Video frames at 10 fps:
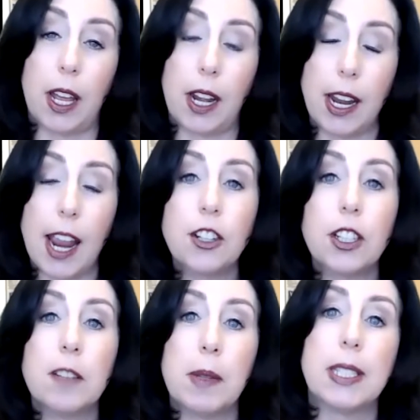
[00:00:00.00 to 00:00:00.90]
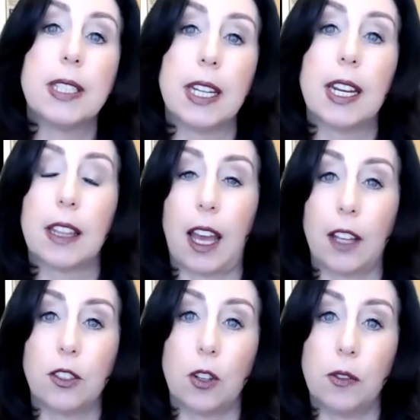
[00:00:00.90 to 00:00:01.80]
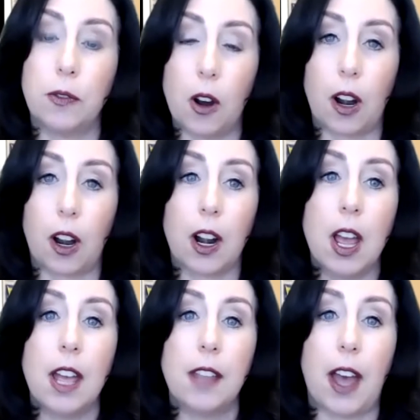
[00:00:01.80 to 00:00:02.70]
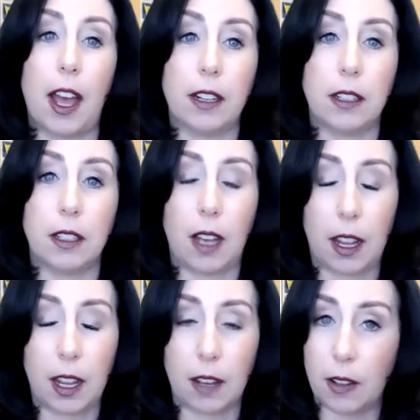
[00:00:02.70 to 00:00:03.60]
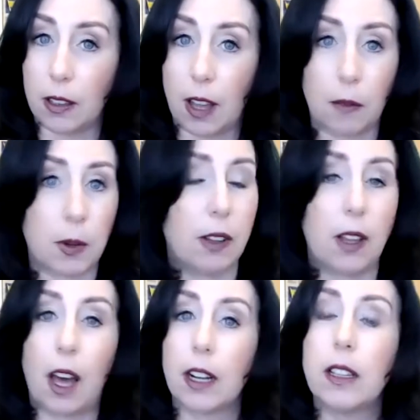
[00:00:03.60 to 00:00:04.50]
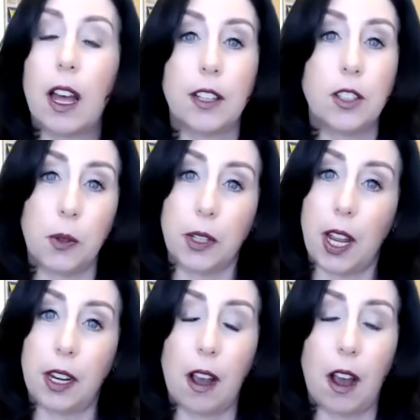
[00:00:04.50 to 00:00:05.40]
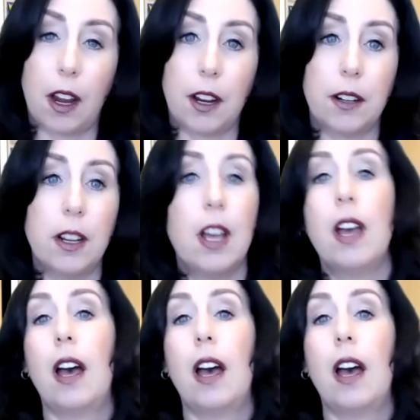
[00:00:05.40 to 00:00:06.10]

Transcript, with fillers: And I actually have been seeing that so far that I have a lot, we have a lot of clients who are getting hired.